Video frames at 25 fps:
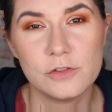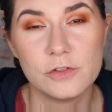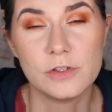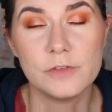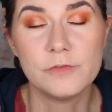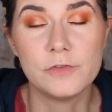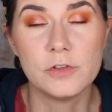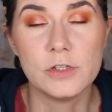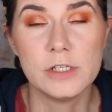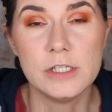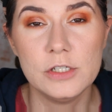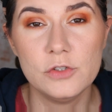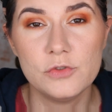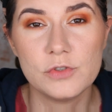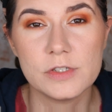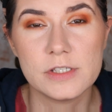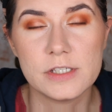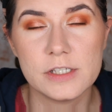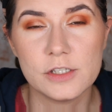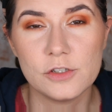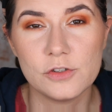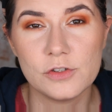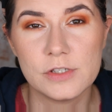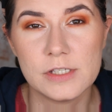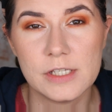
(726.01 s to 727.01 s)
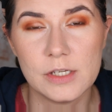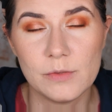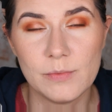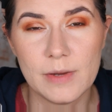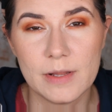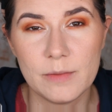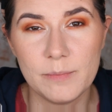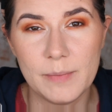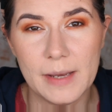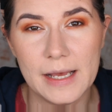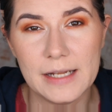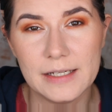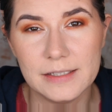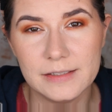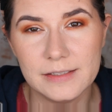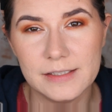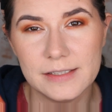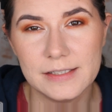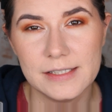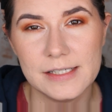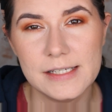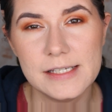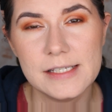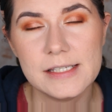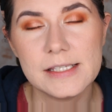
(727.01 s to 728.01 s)
So if you're interested to see what palette
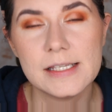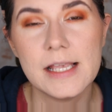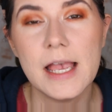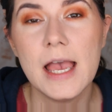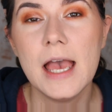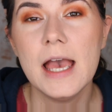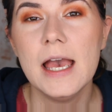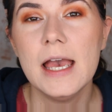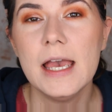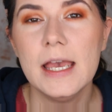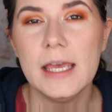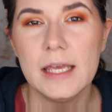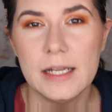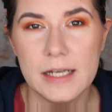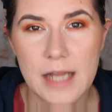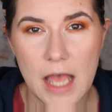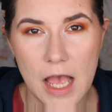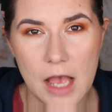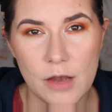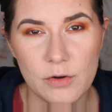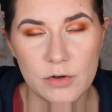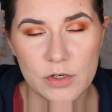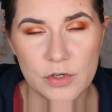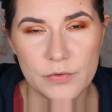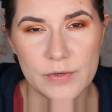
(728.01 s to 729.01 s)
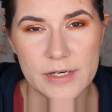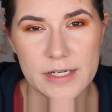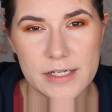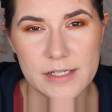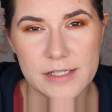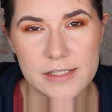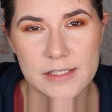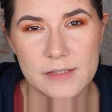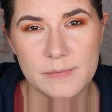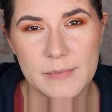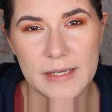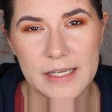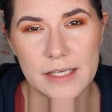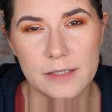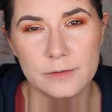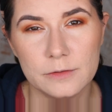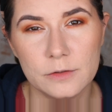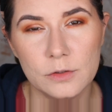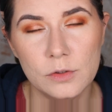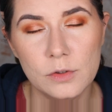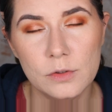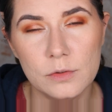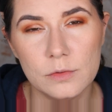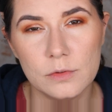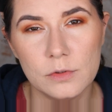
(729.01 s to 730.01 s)
it is, and how I created this
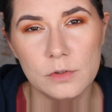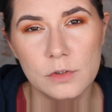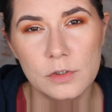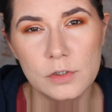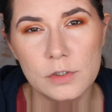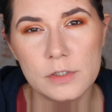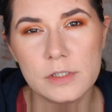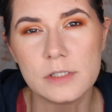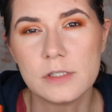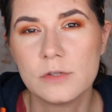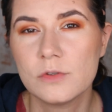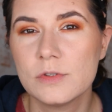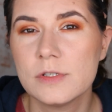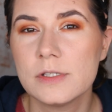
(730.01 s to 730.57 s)
makeup look, look.